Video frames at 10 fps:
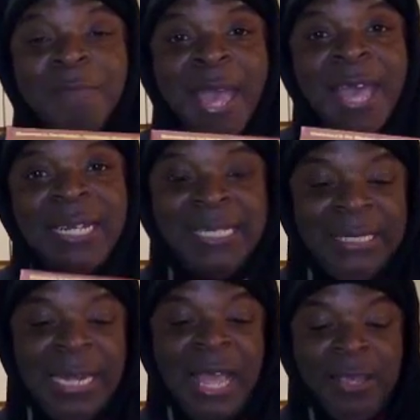patties
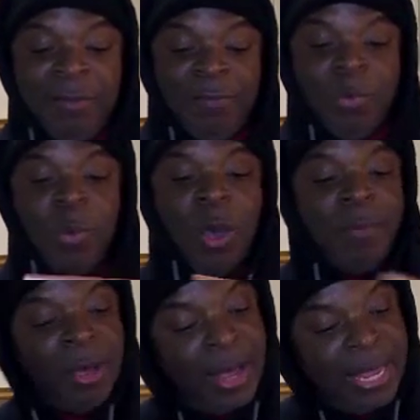that I get from
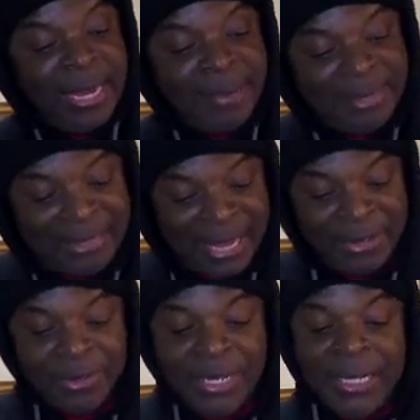Walmart. And let me tell
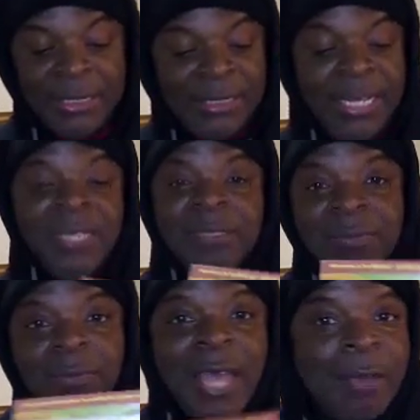you, these things,
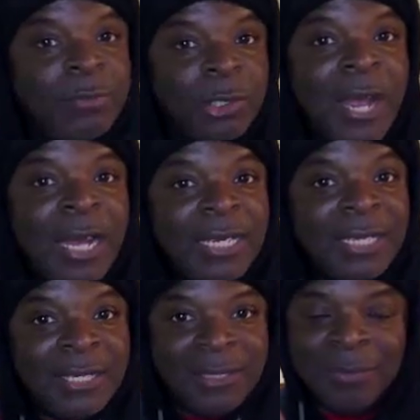if you haven't tried
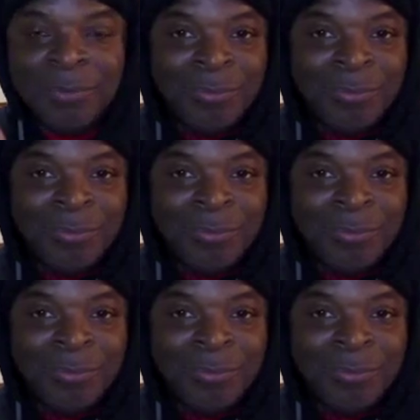these,